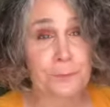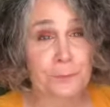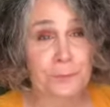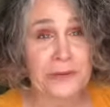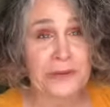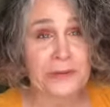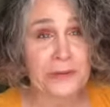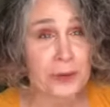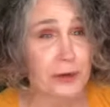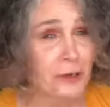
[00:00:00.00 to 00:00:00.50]

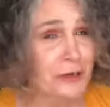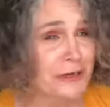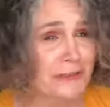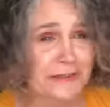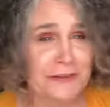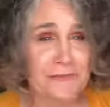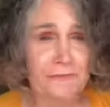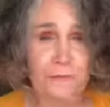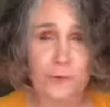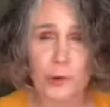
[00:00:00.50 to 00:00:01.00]
But there
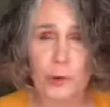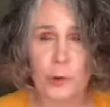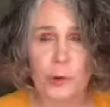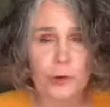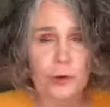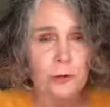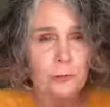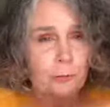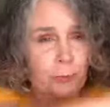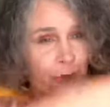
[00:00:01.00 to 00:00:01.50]
is a
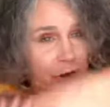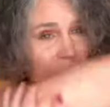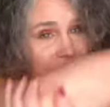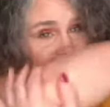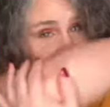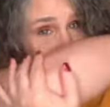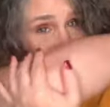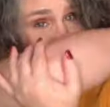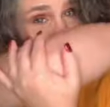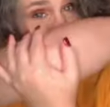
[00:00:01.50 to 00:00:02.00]
floral
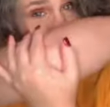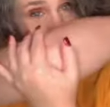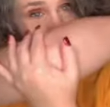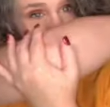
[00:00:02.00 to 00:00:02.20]
presence